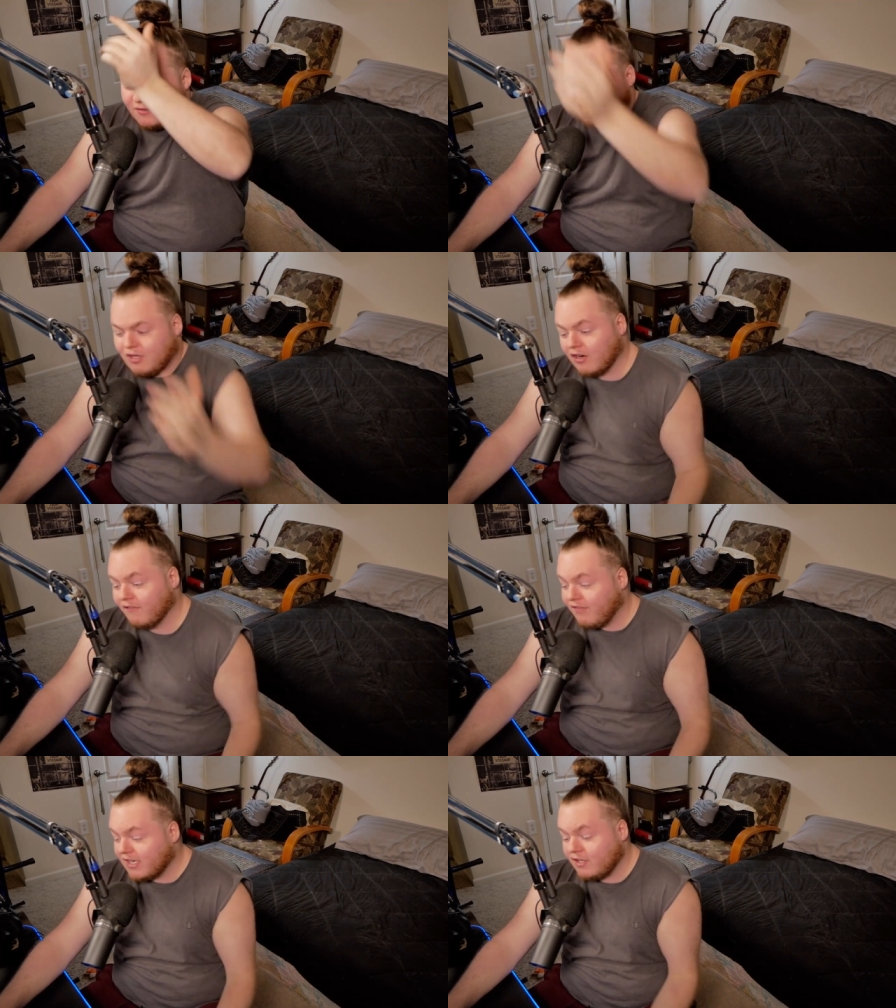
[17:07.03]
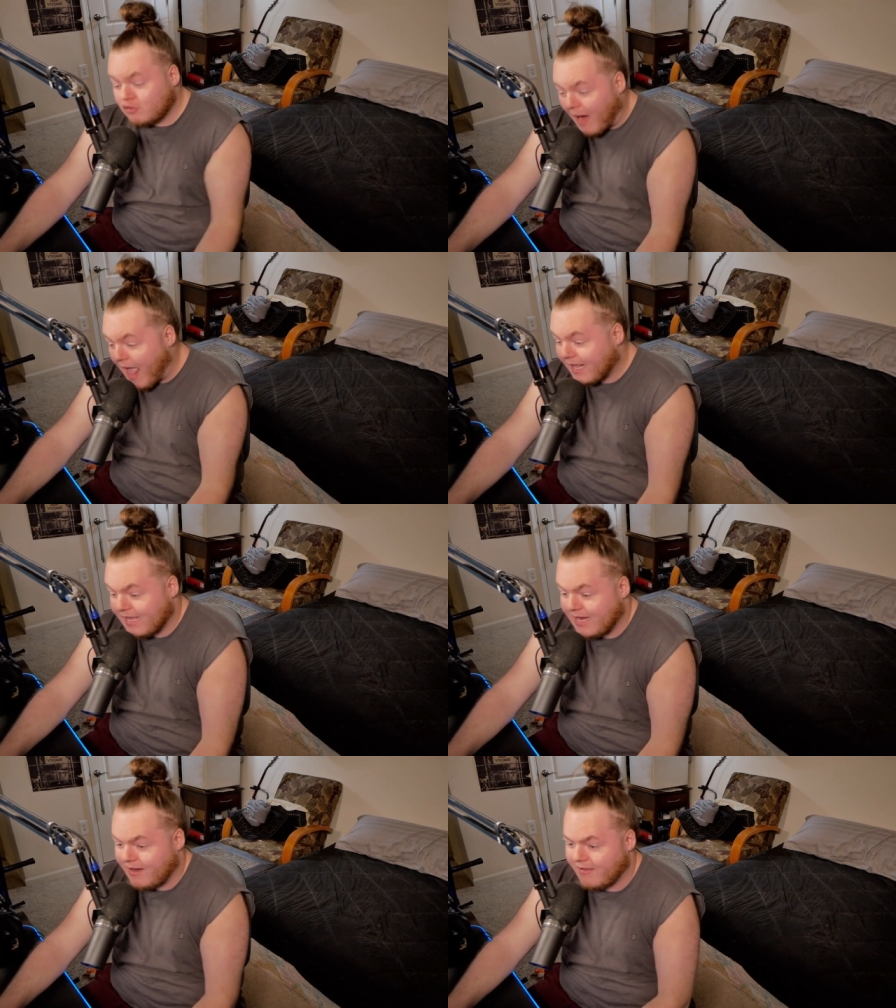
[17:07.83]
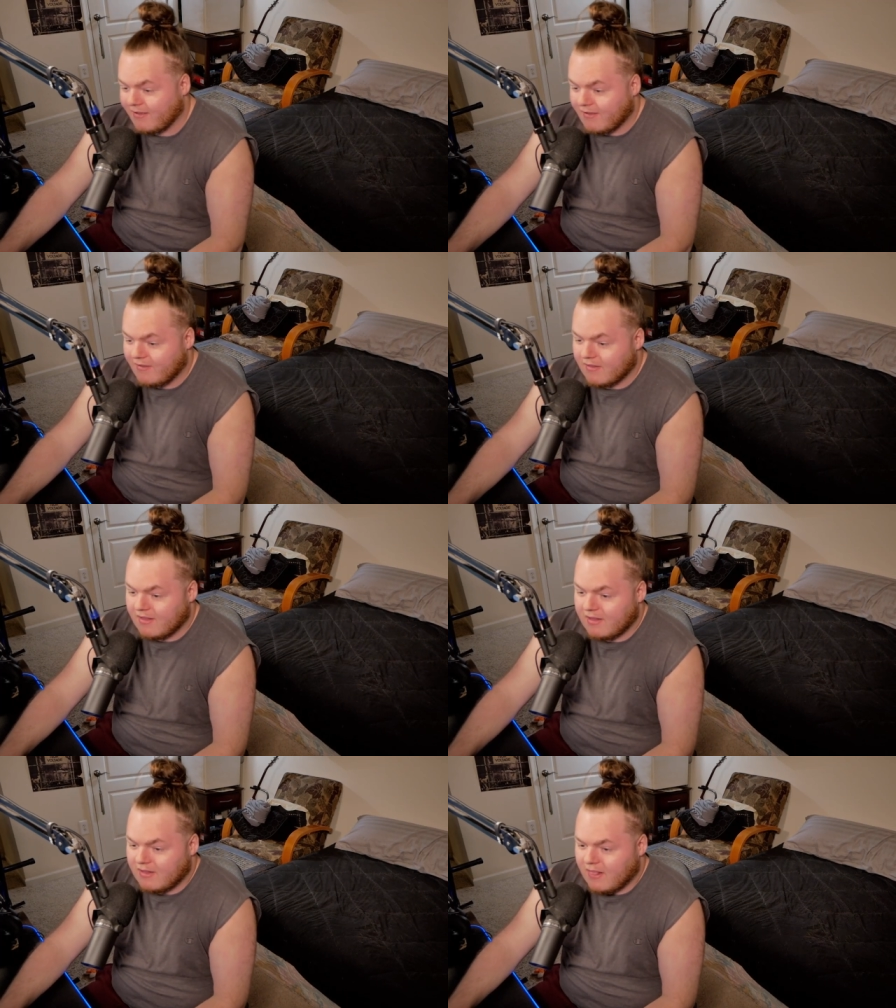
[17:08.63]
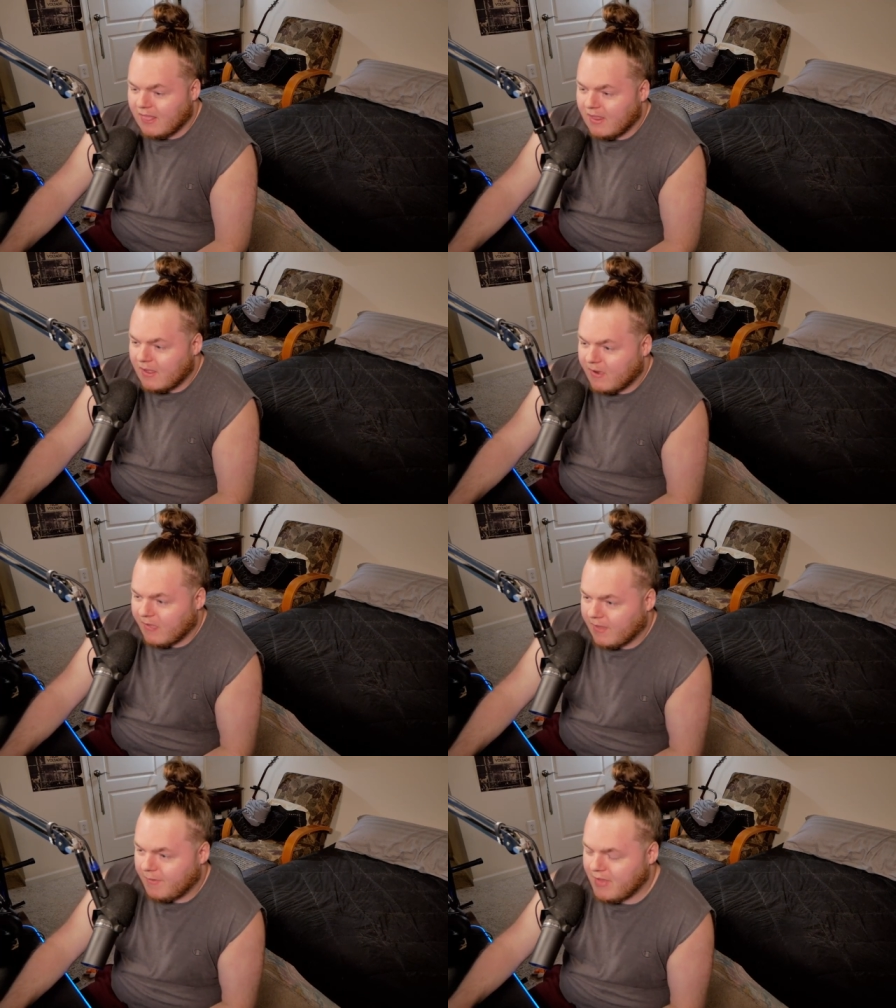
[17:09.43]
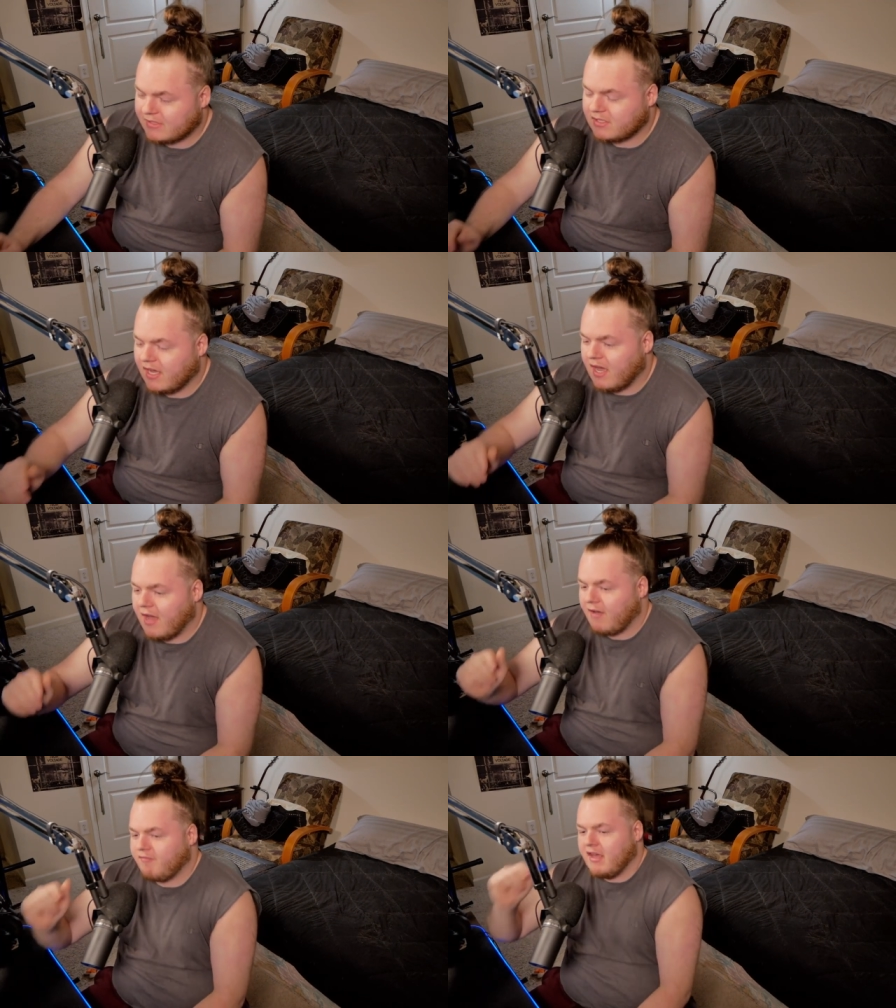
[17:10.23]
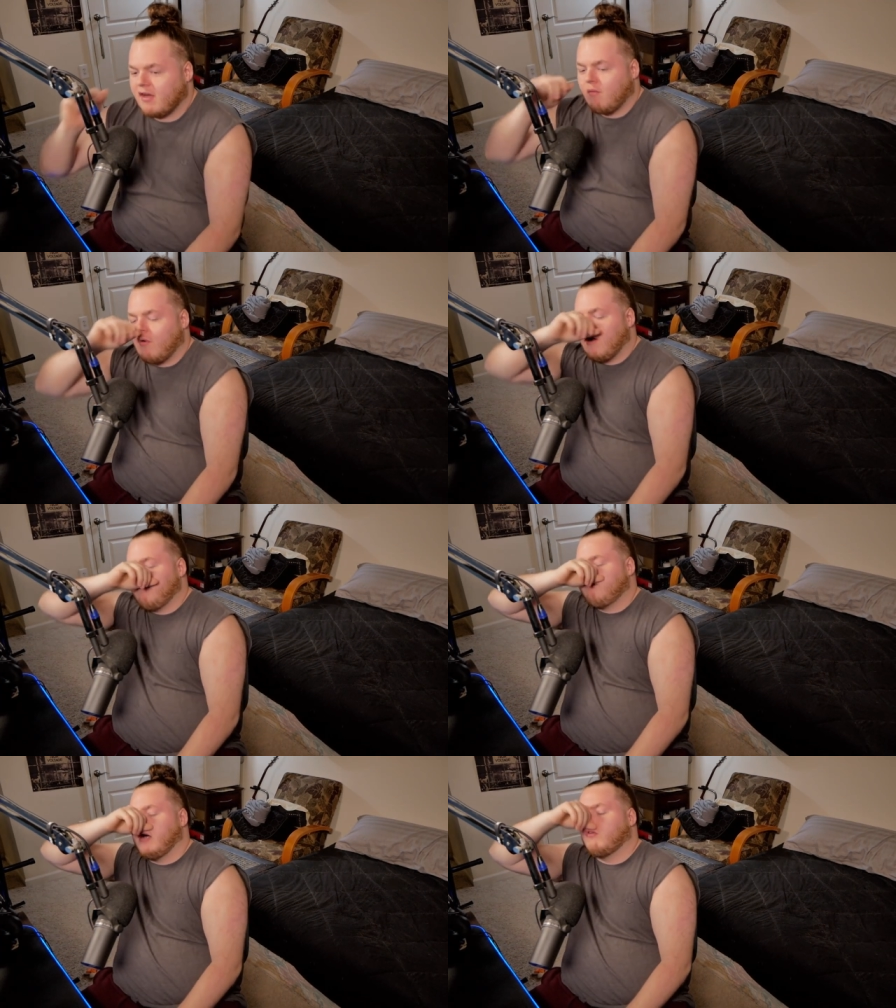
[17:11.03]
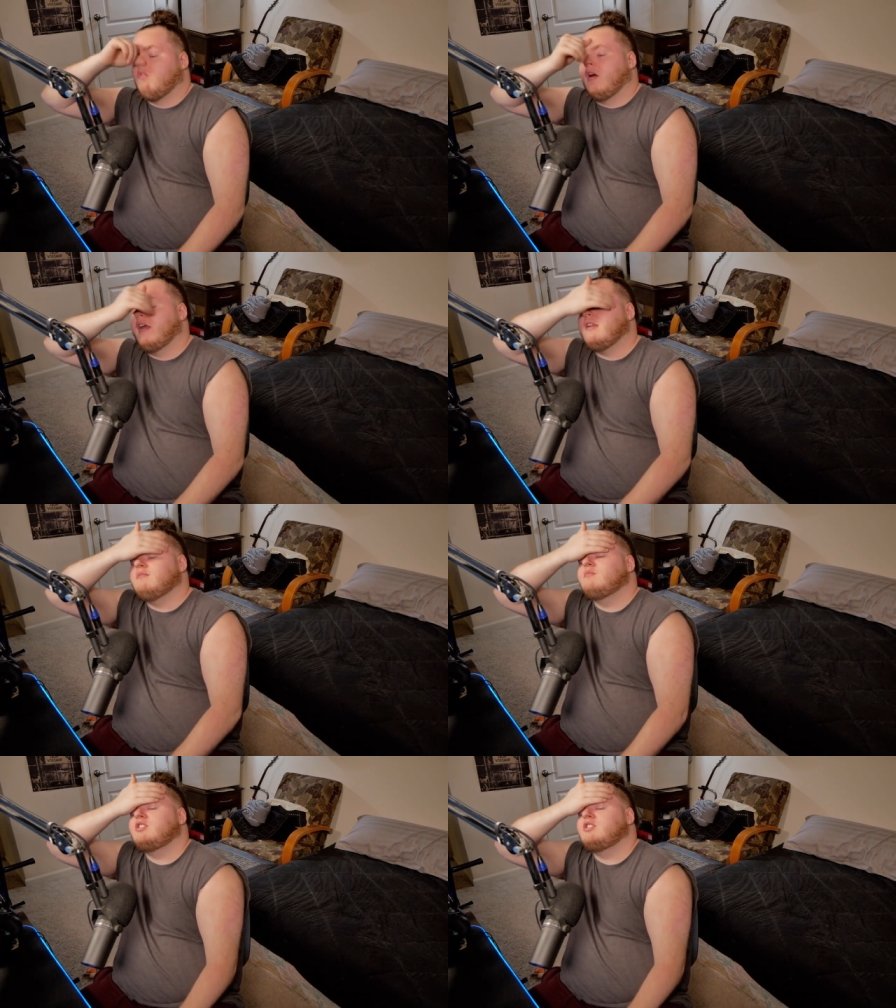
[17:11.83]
to? He's talking to fucking Dragon. And that's uh Vegapunk one,